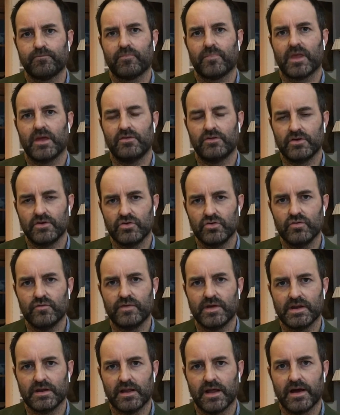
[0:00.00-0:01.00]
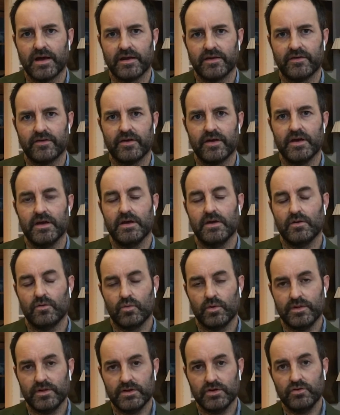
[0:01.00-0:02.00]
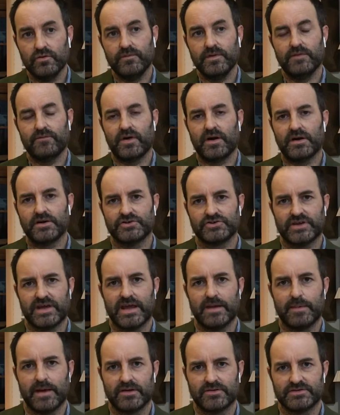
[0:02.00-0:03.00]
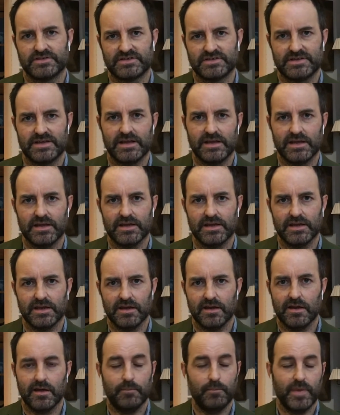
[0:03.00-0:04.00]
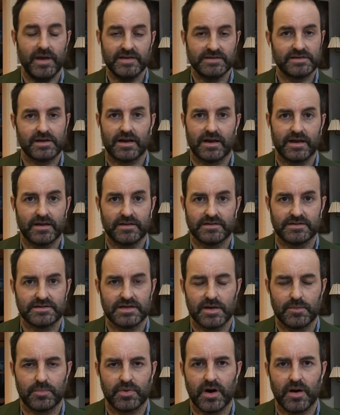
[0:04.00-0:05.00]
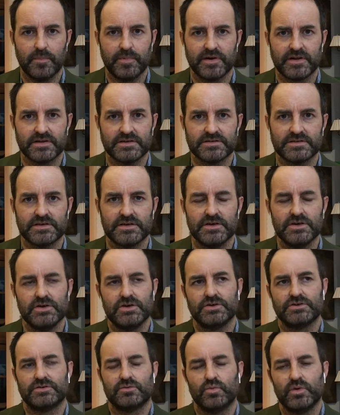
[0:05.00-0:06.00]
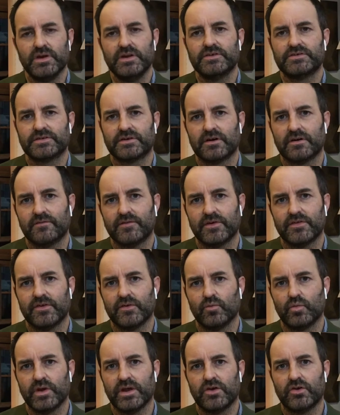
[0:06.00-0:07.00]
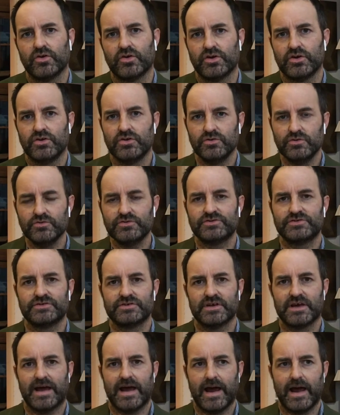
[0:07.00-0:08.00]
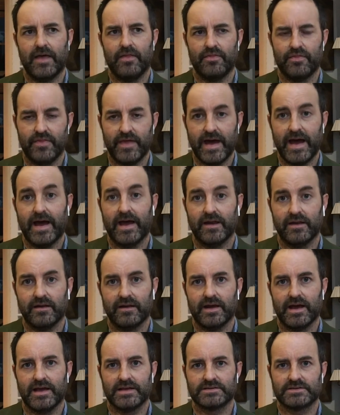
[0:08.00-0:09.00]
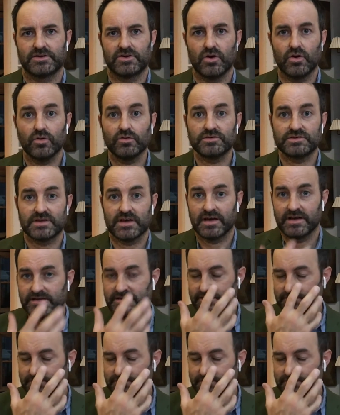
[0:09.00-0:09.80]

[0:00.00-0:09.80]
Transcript: the UV light, when the UV varnish came out sticky, it basically had the same properties. So we discovered that we could use that as gold size,